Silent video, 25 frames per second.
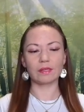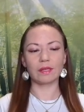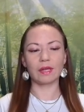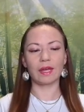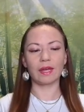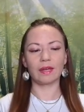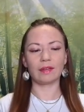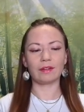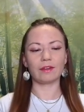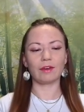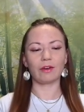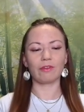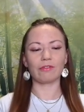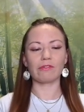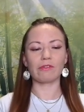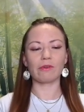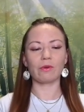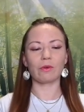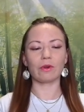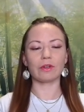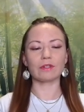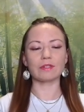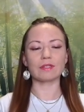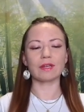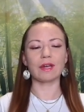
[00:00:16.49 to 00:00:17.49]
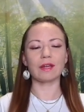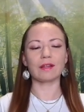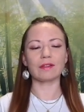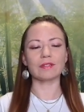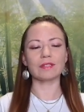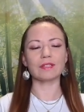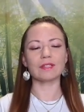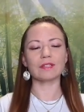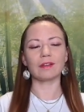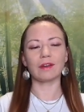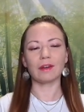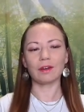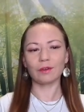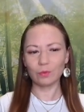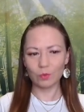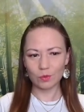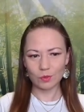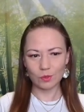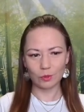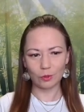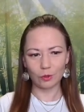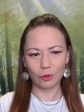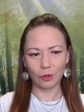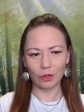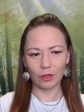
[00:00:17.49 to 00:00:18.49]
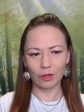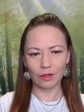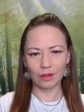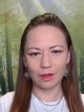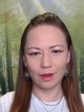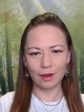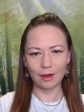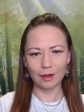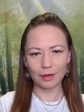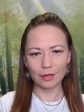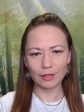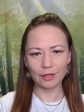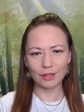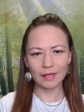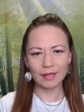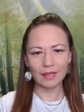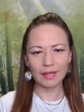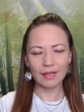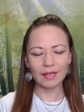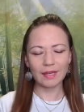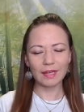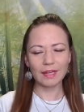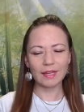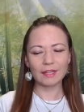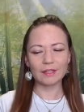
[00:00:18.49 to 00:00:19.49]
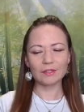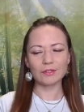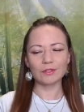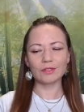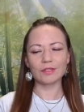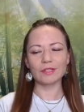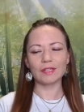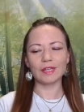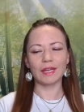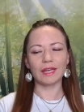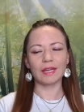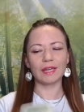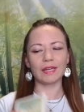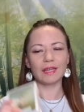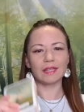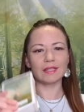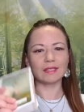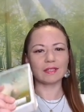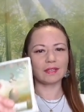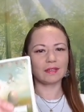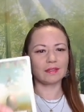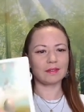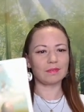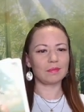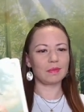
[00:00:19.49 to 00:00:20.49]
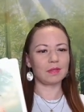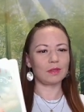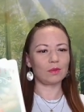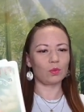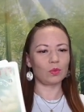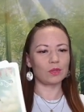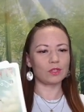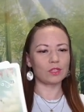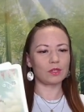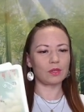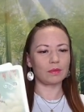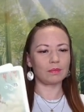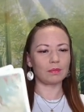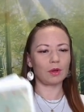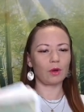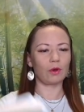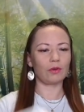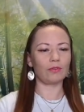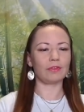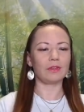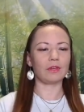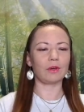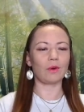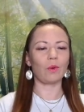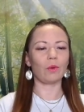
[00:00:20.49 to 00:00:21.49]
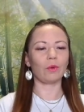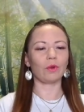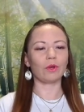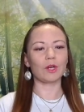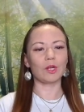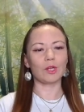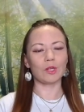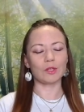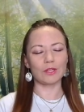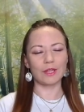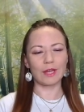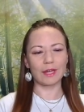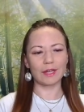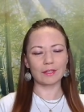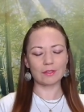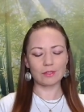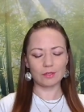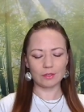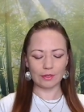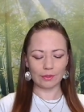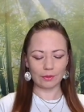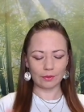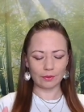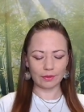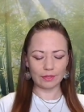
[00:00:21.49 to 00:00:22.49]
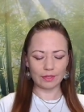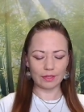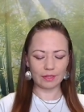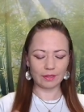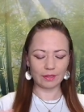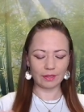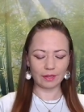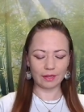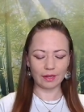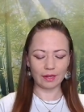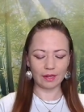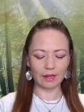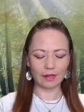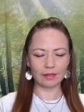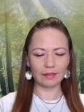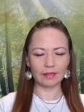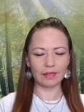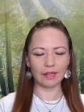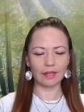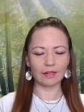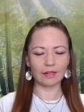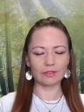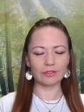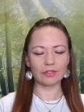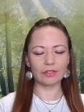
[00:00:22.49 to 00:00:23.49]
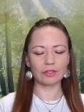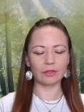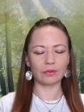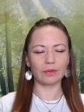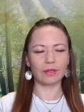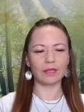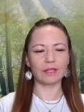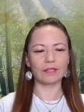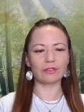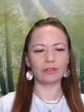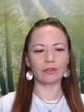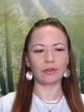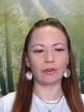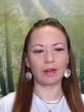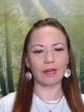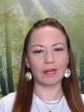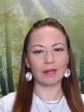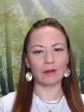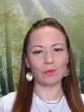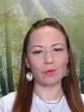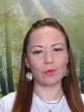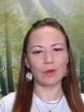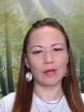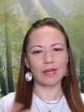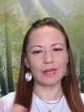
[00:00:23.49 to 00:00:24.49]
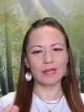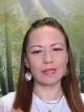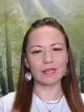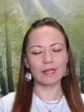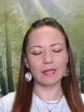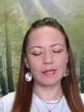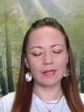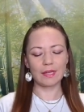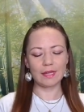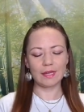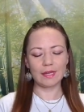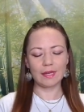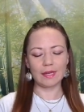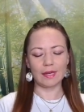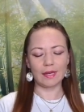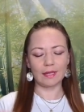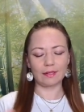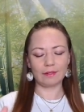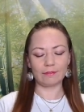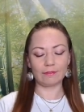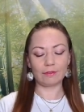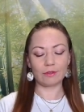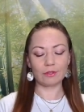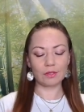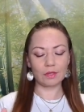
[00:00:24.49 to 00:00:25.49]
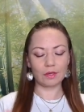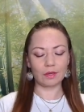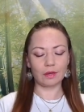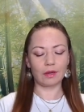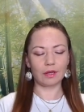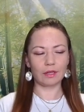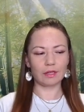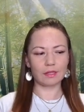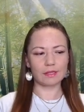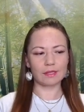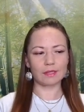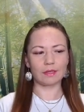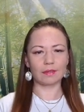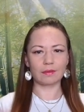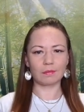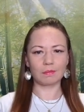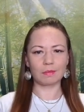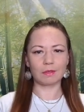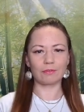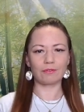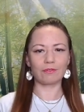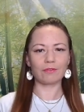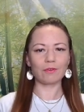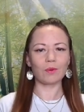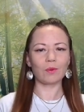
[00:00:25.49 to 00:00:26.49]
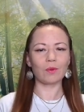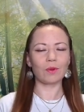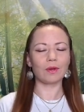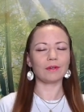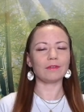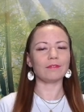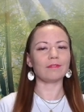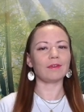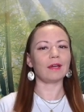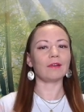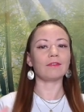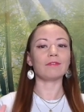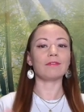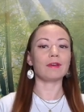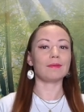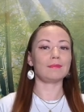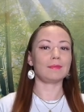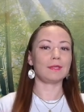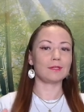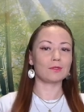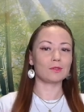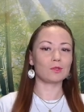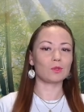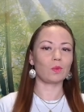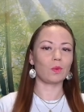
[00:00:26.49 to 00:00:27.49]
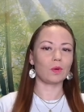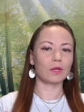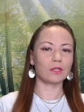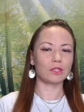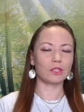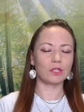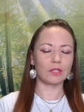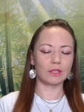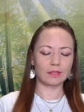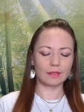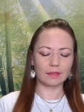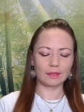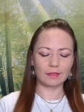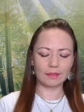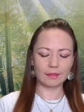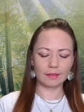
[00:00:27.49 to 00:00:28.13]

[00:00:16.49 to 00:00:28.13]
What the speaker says: And of course, I'll start with an oracle card. Today, it's going to be the Wisdom of the Oracle deck, so I'll get to it right away. And the first card is going to be for Divine Feminine's watching.